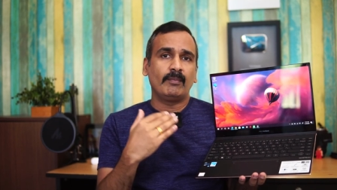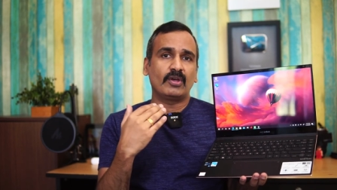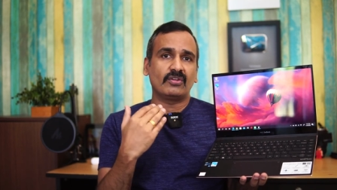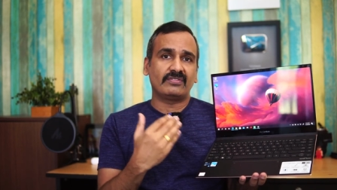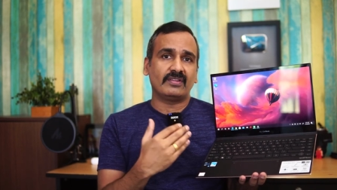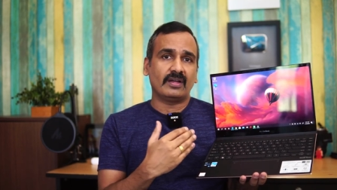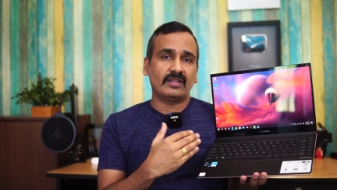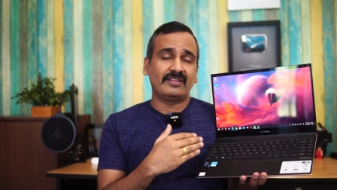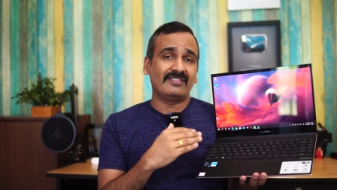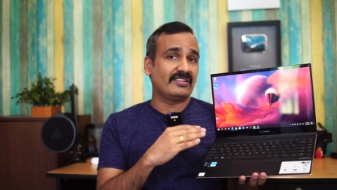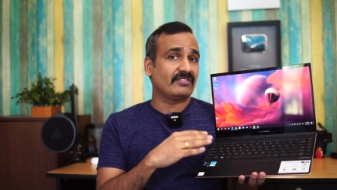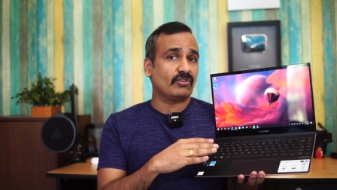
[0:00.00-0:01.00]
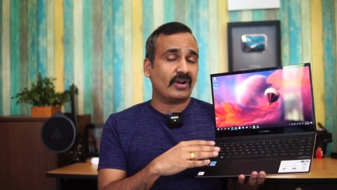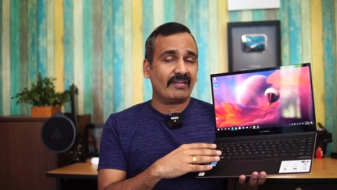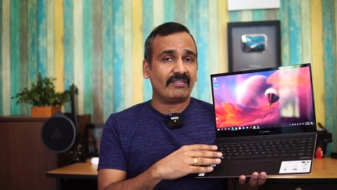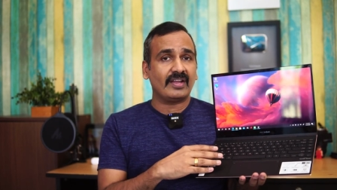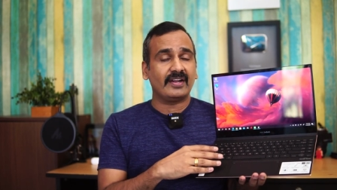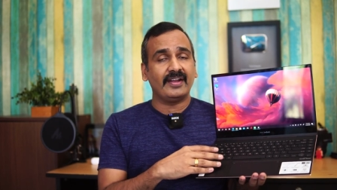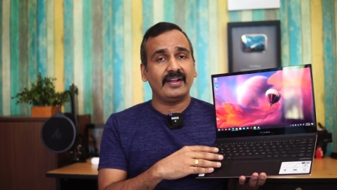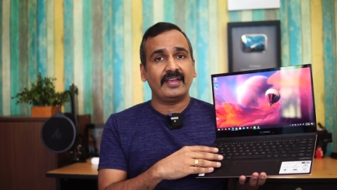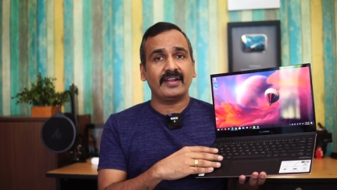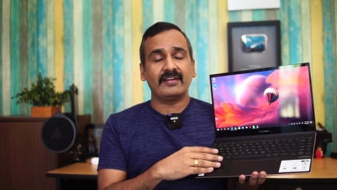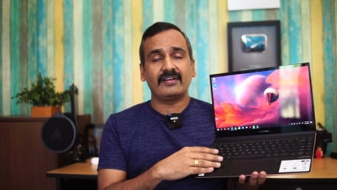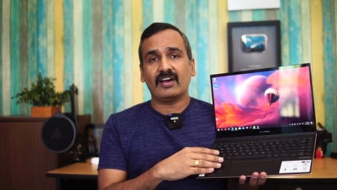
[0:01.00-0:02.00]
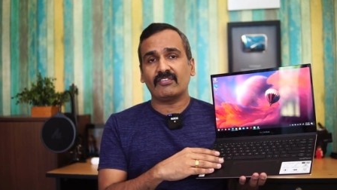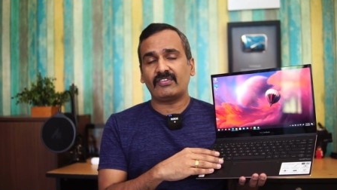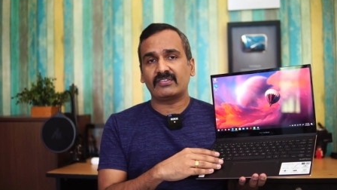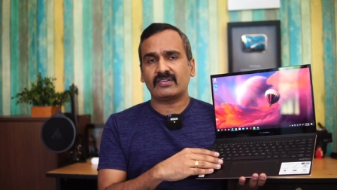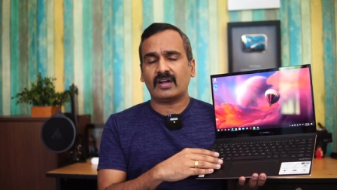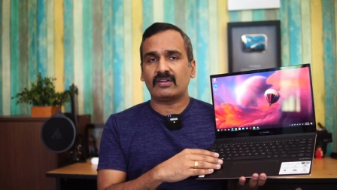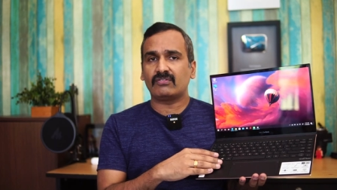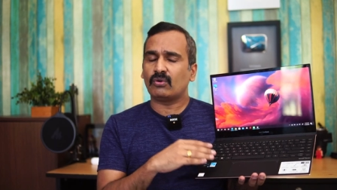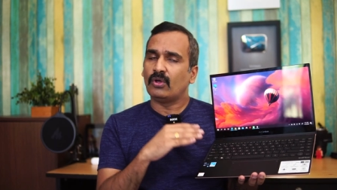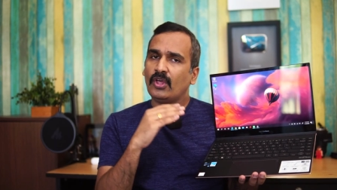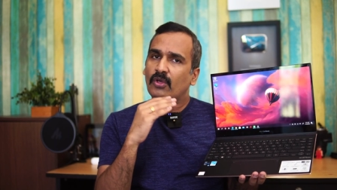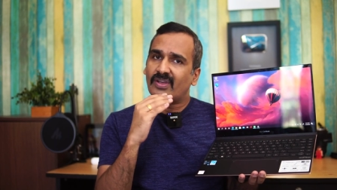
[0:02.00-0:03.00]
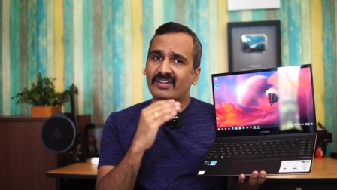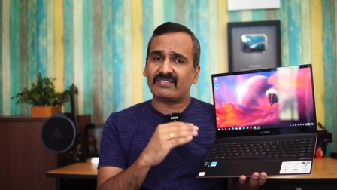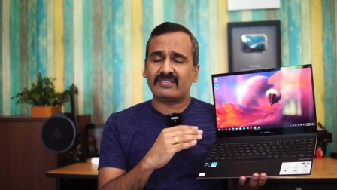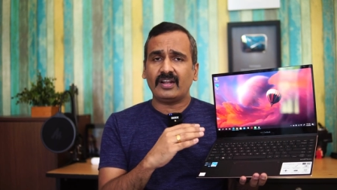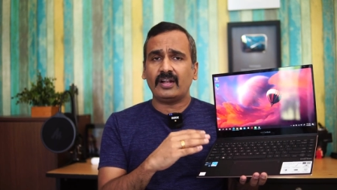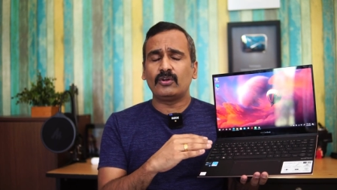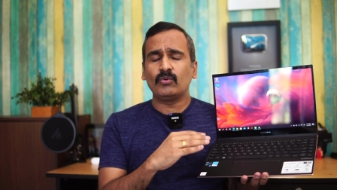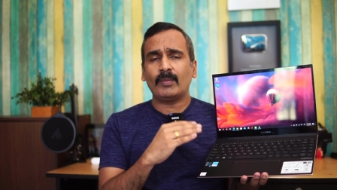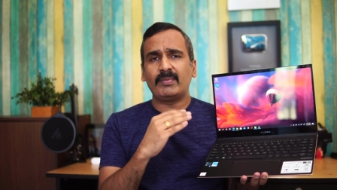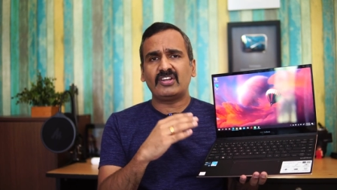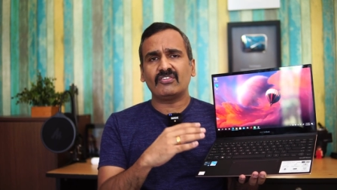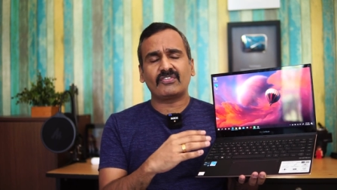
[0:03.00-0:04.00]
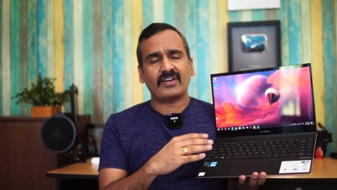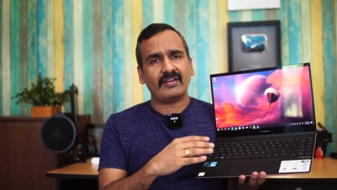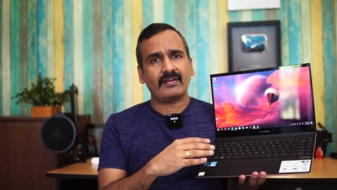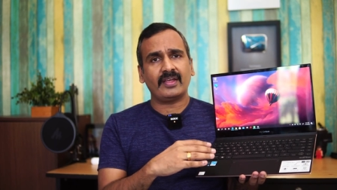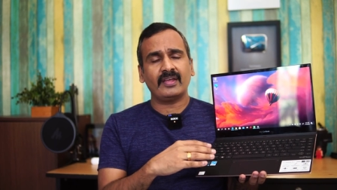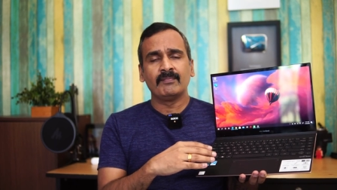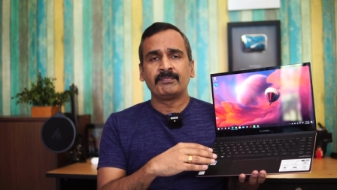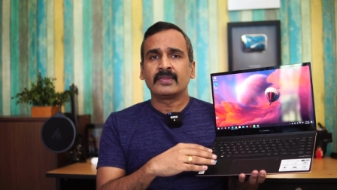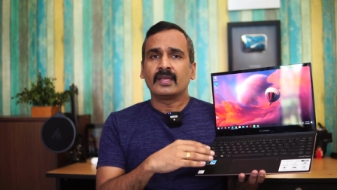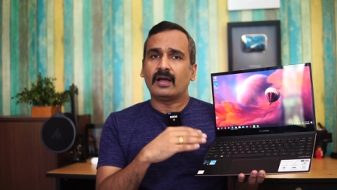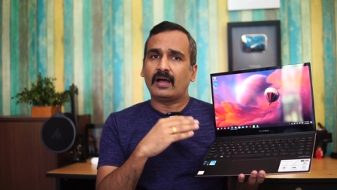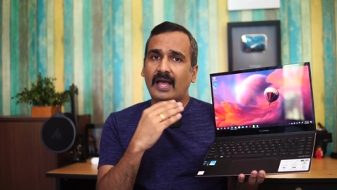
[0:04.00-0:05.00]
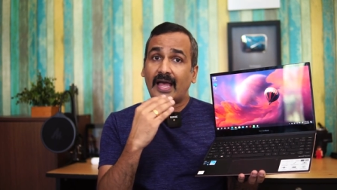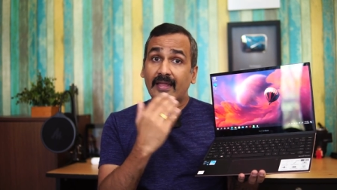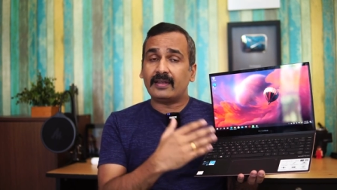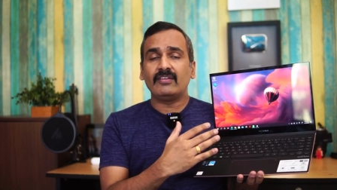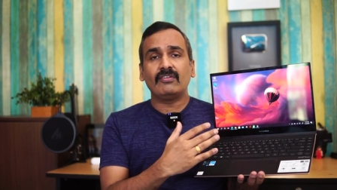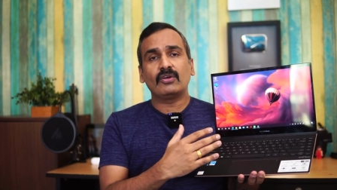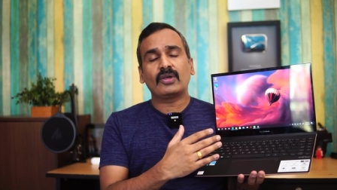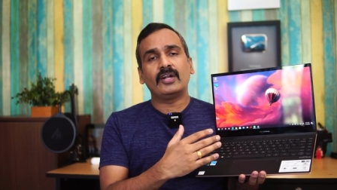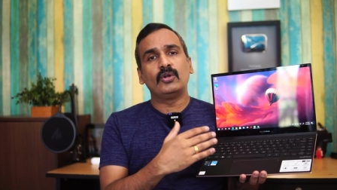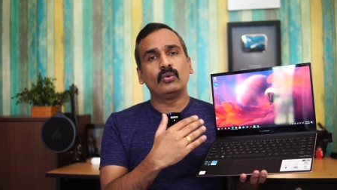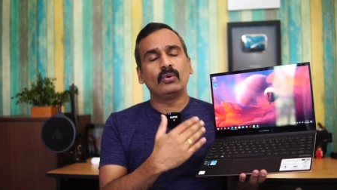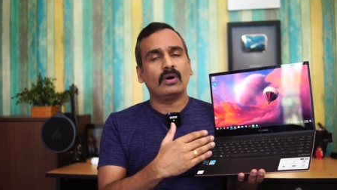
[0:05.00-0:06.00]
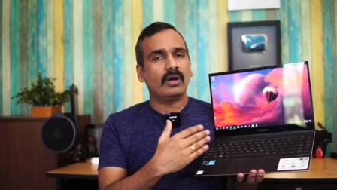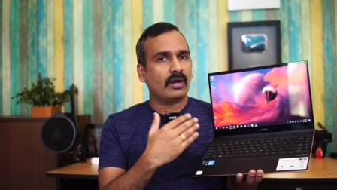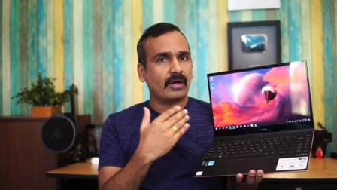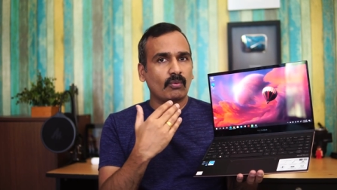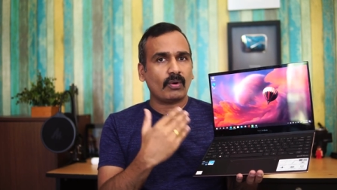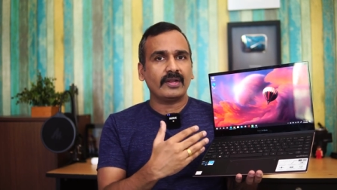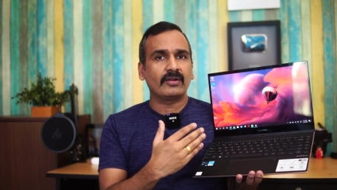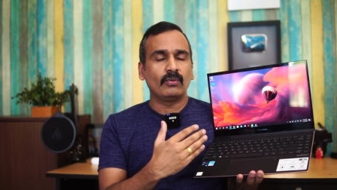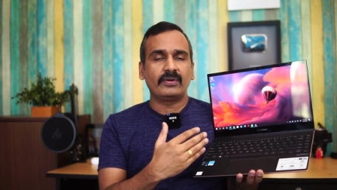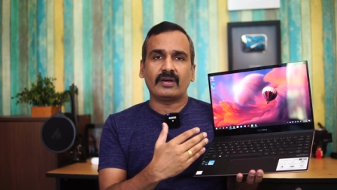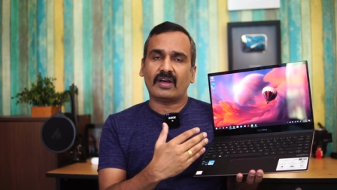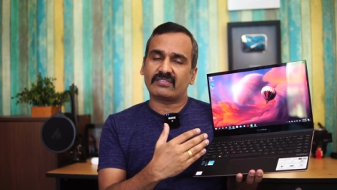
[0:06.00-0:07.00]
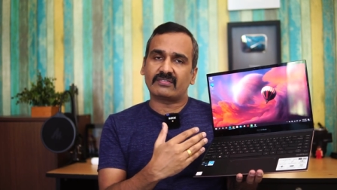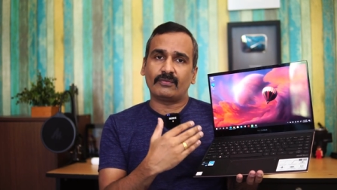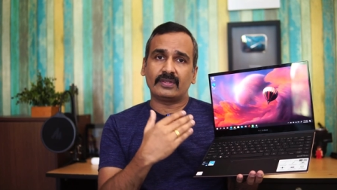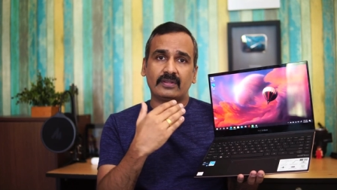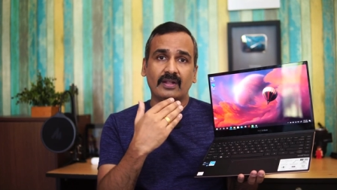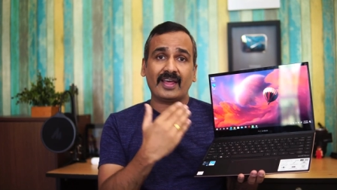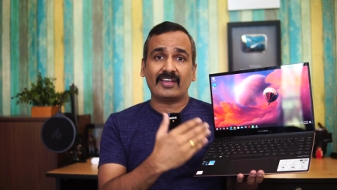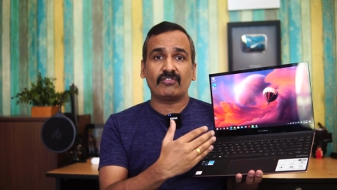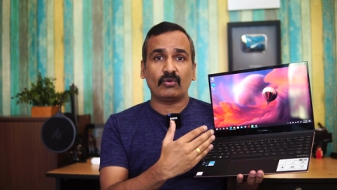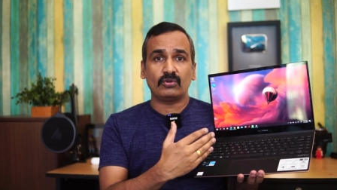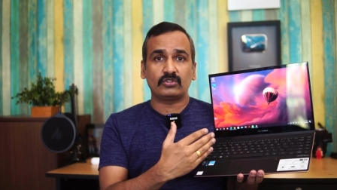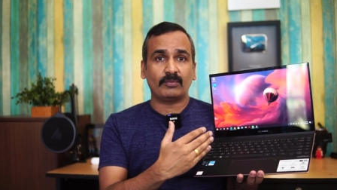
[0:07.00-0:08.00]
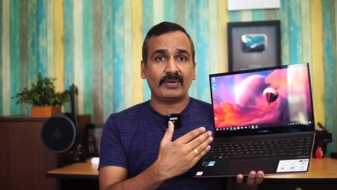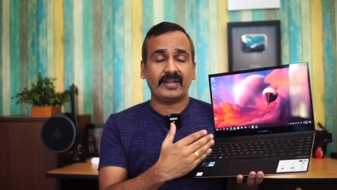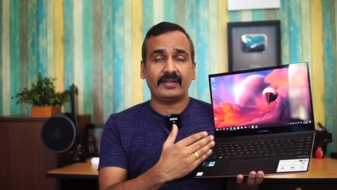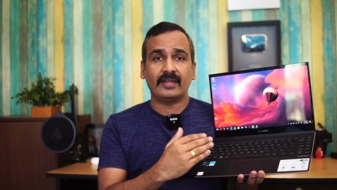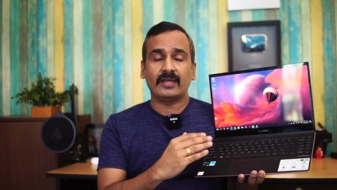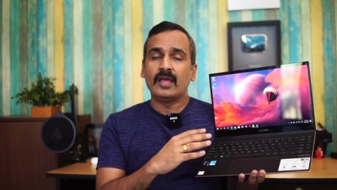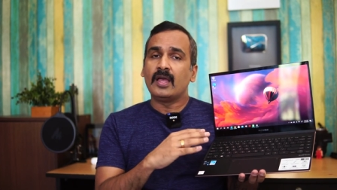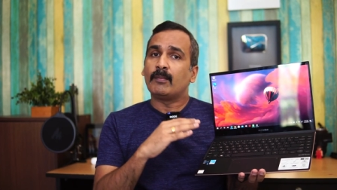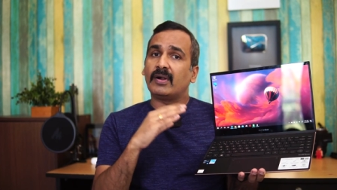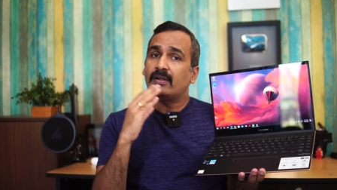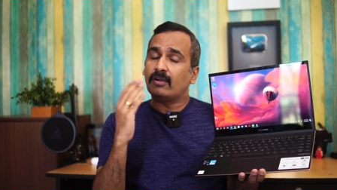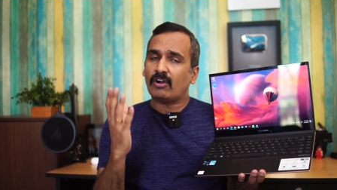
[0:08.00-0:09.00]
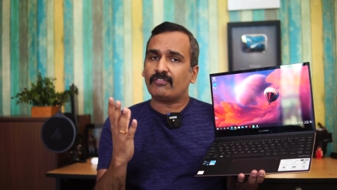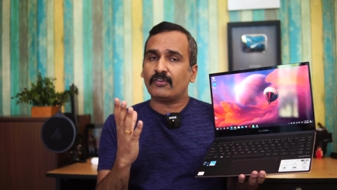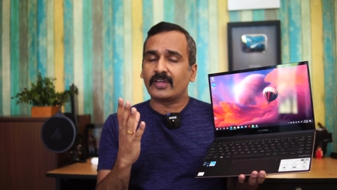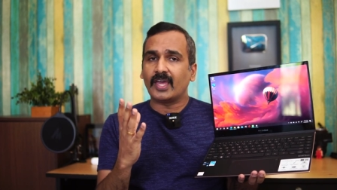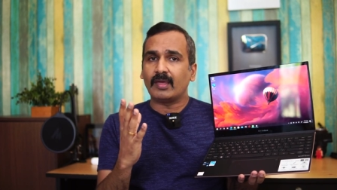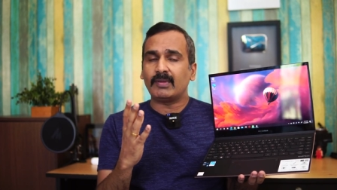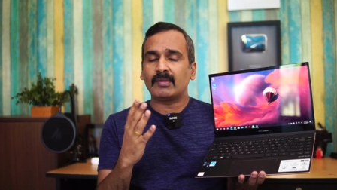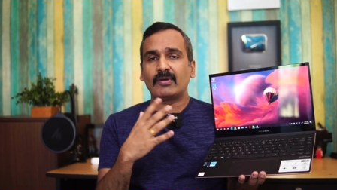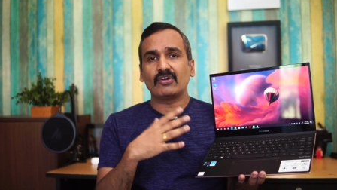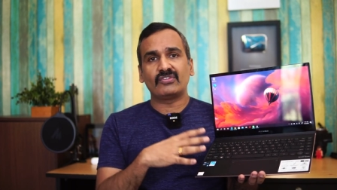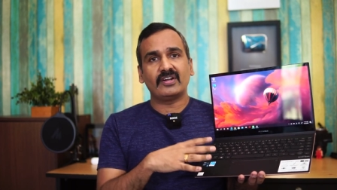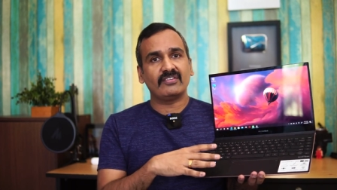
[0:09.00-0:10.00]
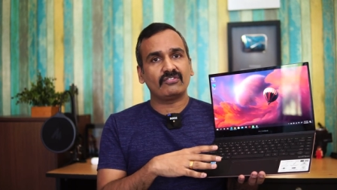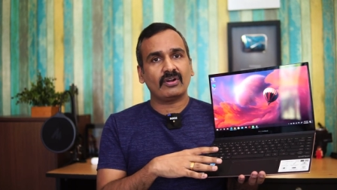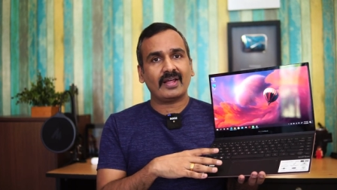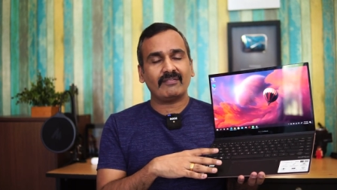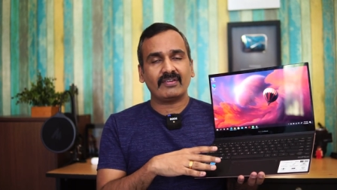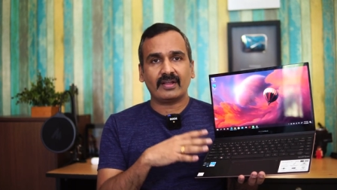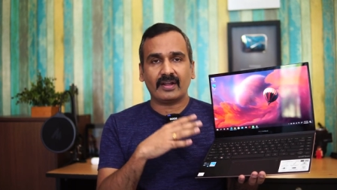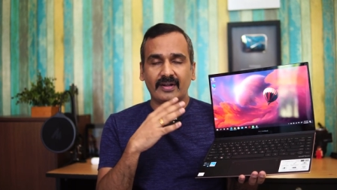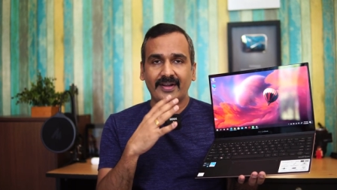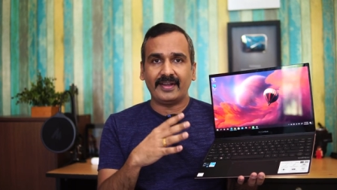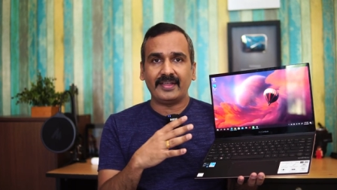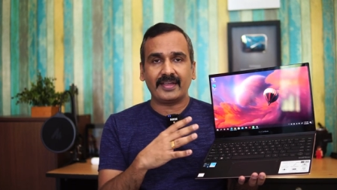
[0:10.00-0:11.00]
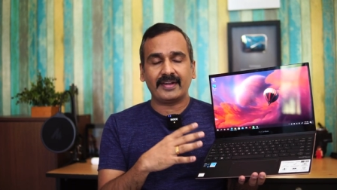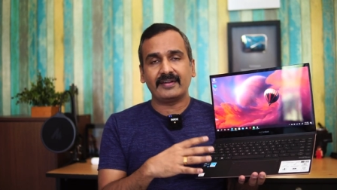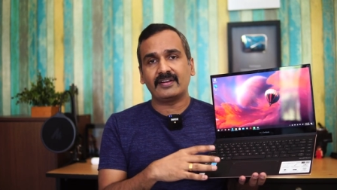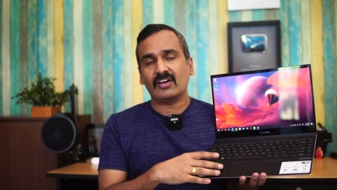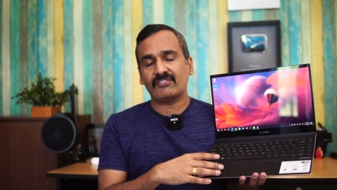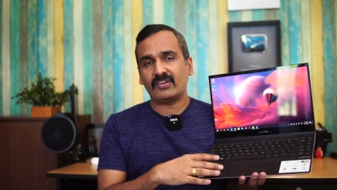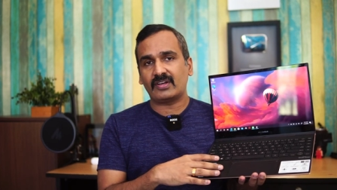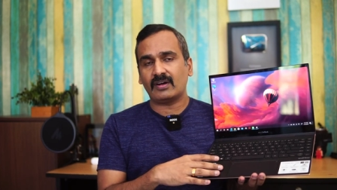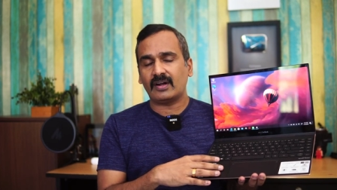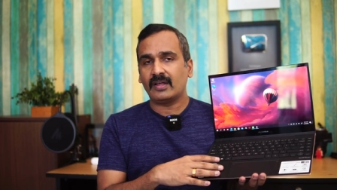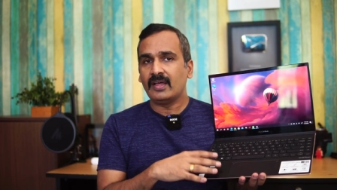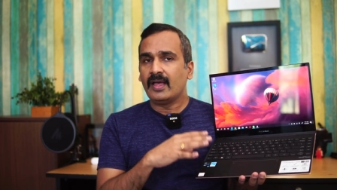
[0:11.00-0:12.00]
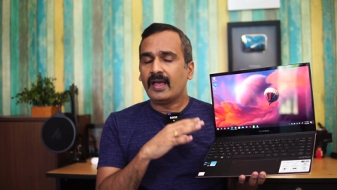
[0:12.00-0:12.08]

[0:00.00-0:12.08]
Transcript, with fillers: because this does not have a dedicated graphics card, so you can still do a bit of rendering, and you can do quite good task with like Photoshop editing, but not for gaming because it does not have a dedicated graphic card.